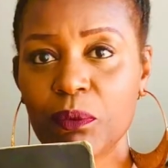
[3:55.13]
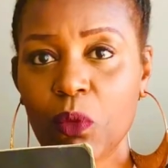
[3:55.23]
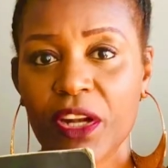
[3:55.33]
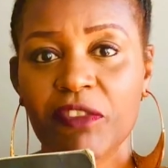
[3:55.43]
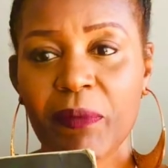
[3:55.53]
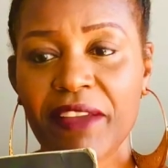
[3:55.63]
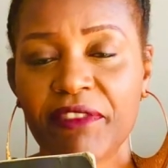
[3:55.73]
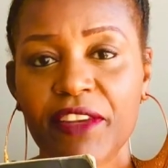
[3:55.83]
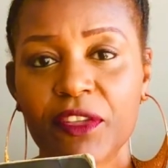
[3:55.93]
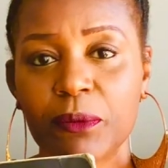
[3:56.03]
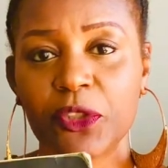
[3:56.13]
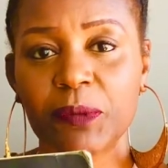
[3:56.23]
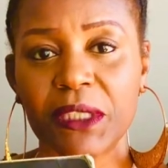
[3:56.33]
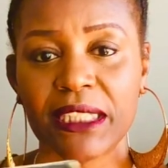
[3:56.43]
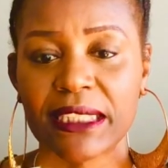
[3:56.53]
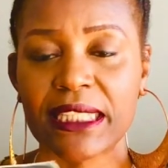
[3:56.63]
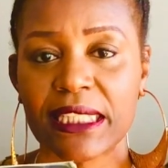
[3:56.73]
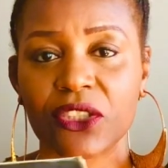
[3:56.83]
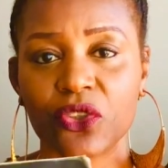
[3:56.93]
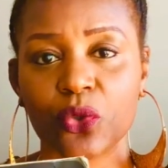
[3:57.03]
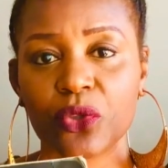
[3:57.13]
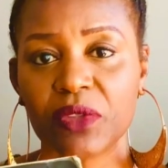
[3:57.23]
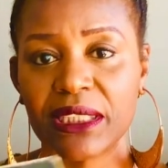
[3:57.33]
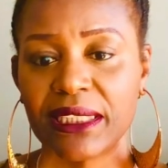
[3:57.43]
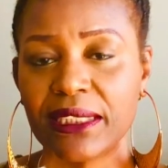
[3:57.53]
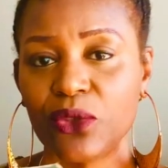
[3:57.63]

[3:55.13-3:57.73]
One of my favorite books because this story,